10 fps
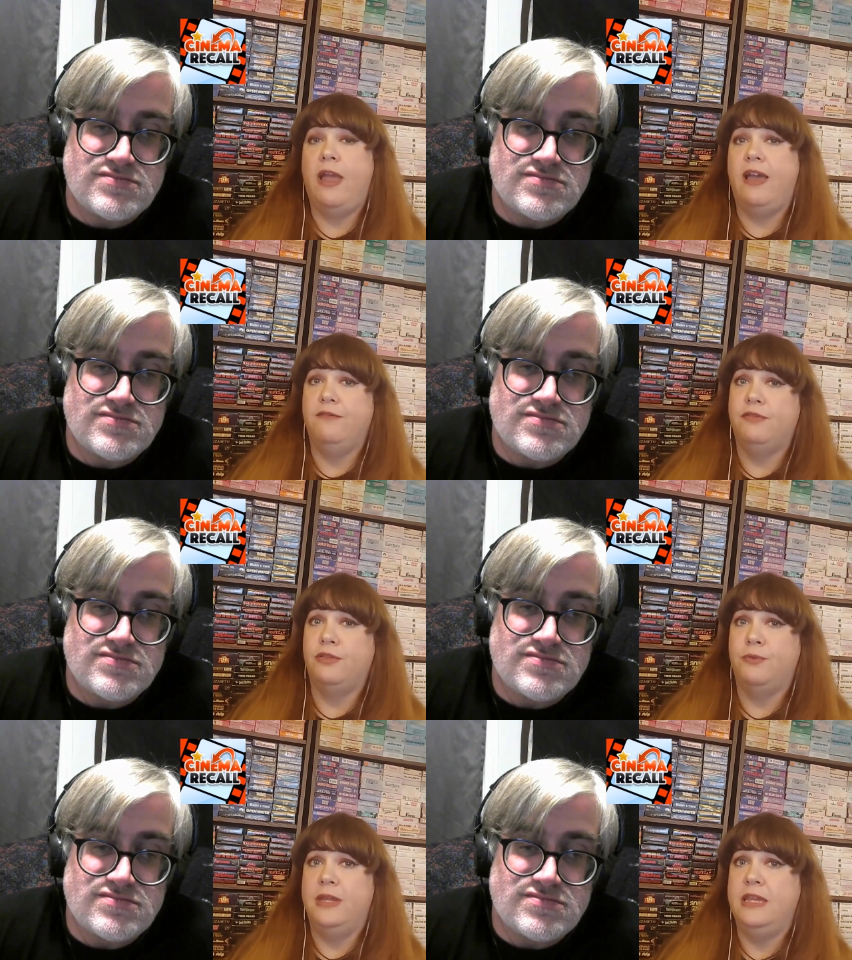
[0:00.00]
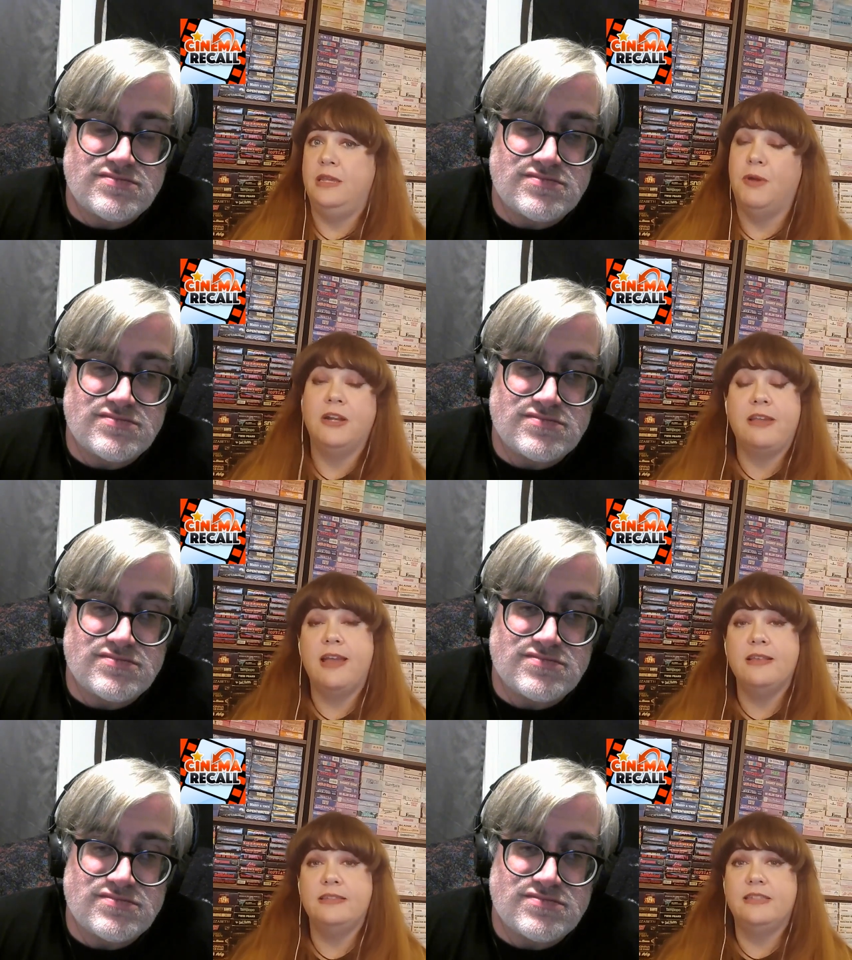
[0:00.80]
Speaker 1: also have
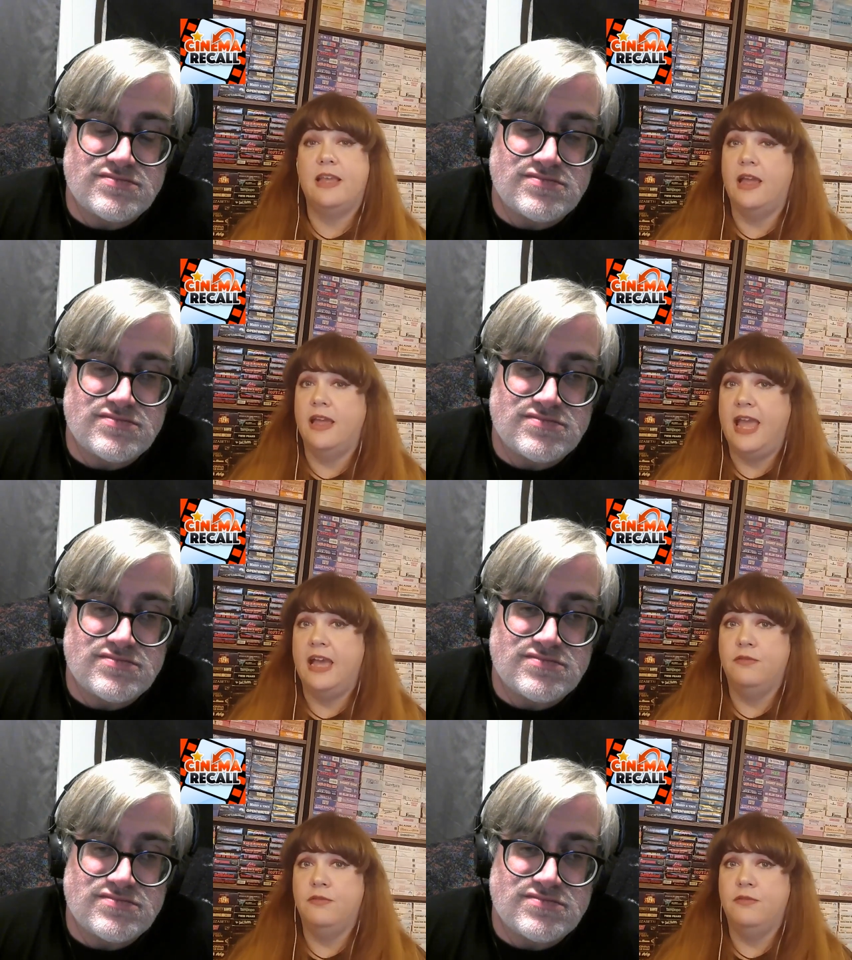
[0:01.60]
three podcasts.